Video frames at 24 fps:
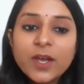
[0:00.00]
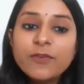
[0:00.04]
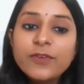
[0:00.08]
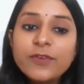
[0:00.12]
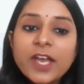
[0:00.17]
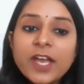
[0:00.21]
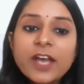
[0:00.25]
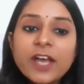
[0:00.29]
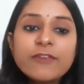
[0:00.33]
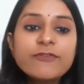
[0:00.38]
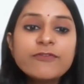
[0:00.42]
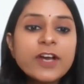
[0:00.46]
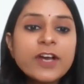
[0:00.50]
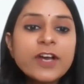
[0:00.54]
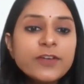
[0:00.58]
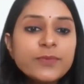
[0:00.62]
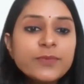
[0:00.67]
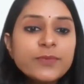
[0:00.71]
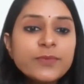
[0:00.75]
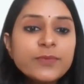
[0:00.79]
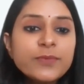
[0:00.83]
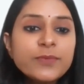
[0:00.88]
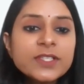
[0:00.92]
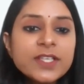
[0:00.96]
We have
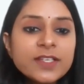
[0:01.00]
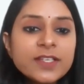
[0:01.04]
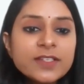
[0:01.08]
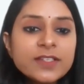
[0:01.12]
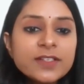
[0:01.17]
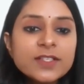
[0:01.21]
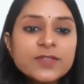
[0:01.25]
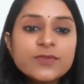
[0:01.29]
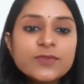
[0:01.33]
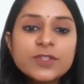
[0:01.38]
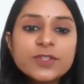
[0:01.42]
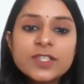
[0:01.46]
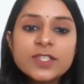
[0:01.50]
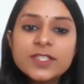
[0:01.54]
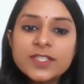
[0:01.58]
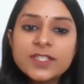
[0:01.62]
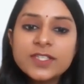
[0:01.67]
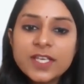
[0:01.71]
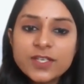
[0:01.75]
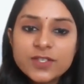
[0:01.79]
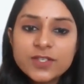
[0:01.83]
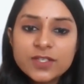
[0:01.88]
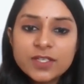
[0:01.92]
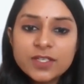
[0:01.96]
five presenters for the
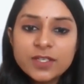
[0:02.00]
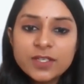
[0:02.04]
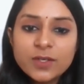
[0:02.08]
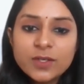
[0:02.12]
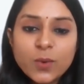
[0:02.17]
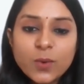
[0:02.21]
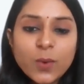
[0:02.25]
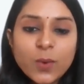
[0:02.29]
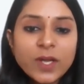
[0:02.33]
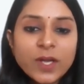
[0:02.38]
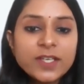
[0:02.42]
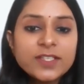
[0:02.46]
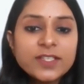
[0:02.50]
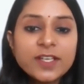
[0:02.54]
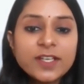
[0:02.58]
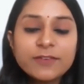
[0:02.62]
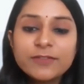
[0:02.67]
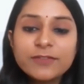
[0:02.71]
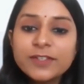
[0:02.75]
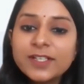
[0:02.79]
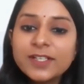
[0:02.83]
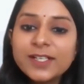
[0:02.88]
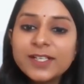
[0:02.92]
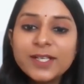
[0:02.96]
session who are
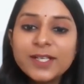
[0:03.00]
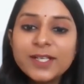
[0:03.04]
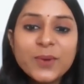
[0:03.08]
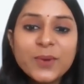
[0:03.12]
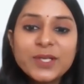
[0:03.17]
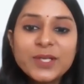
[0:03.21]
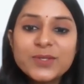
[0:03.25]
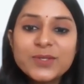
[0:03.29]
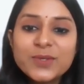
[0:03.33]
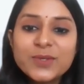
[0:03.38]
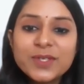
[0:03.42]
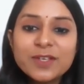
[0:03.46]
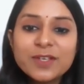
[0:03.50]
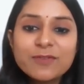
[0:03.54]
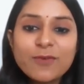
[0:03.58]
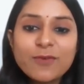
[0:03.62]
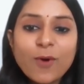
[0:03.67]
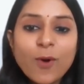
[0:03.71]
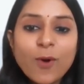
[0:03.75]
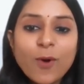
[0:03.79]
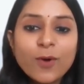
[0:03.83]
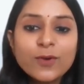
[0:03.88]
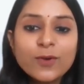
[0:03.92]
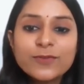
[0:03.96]
definitely going to give
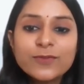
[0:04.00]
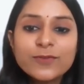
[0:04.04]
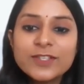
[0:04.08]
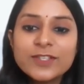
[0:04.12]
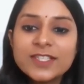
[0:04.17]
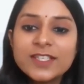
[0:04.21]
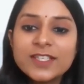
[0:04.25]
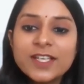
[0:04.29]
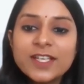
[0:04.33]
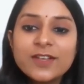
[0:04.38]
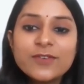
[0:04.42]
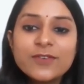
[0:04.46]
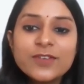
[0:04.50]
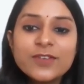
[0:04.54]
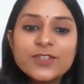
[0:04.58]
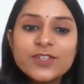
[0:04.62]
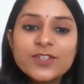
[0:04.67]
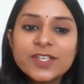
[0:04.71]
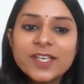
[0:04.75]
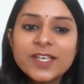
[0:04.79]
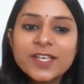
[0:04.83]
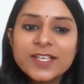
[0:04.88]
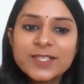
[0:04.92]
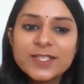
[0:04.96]
all of us an
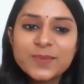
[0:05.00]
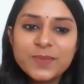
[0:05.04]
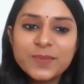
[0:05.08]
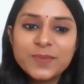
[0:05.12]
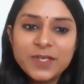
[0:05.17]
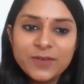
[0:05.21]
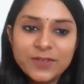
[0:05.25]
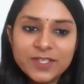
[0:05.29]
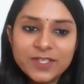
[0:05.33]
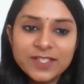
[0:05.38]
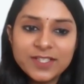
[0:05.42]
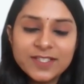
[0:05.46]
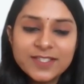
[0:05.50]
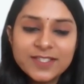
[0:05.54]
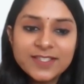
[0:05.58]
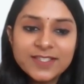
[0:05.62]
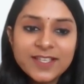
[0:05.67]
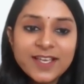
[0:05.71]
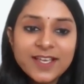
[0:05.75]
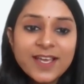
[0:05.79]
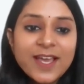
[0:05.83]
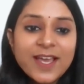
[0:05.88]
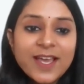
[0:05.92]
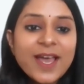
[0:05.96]
enriching experience.
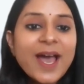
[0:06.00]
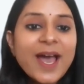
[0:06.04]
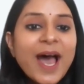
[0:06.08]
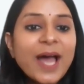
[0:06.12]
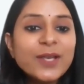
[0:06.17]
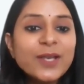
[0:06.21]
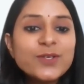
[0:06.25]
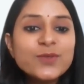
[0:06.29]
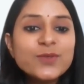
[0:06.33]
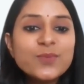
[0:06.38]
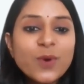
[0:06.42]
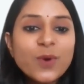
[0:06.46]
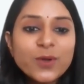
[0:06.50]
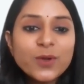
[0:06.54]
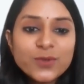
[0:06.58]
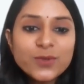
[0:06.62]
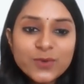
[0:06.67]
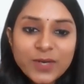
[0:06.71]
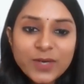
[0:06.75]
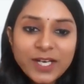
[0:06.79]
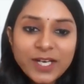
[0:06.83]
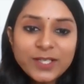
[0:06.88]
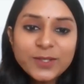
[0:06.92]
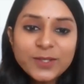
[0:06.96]
And to
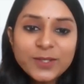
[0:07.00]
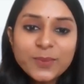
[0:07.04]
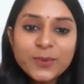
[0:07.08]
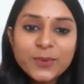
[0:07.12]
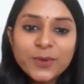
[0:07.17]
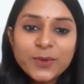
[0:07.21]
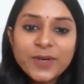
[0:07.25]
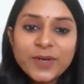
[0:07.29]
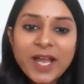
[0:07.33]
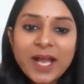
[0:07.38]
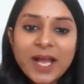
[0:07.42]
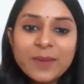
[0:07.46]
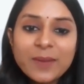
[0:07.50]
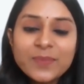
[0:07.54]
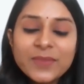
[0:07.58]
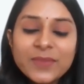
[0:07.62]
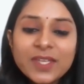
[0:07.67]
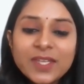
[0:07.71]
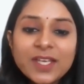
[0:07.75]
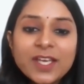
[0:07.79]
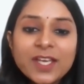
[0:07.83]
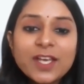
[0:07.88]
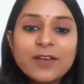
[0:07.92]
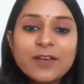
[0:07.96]
moderate the
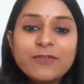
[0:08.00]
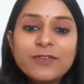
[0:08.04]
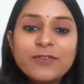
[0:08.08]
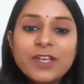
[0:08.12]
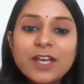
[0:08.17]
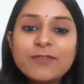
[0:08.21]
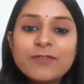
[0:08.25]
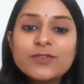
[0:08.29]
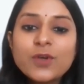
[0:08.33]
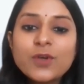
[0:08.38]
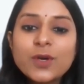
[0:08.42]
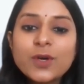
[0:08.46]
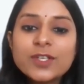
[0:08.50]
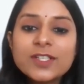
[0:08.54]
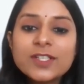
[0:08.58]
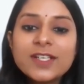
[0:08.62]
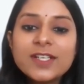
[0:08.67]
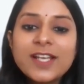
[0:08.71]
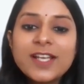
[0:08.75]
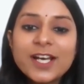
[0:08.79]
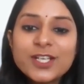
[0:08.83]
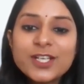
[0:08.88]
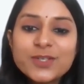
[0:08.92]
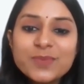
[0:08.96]
program, we have Dr.
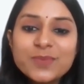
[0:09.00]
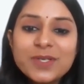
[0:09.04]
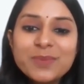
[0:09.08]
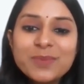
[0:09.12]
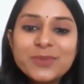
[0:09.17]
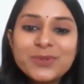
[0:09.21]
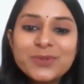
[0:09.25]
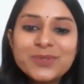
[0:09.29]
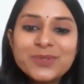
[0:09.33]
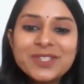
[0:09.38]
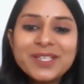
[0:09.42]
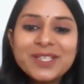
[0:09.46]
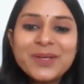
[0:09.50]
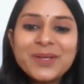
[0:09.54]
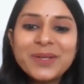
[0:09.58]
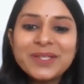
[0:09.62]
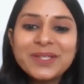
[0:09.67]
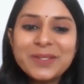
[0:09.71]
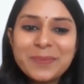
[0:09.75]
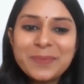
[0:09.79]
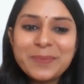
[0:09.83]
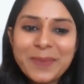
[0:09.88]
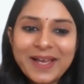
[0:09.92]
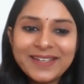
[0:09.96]
Lakshmi Murthy
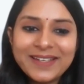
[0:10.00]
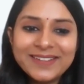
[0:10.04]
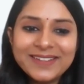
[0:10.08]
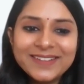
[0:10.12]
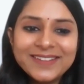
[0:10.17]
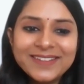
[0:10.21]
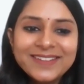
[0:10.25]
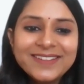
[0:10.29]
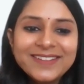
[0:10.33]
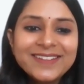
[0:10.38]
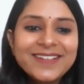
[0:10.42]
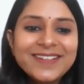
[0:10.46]
on the panel.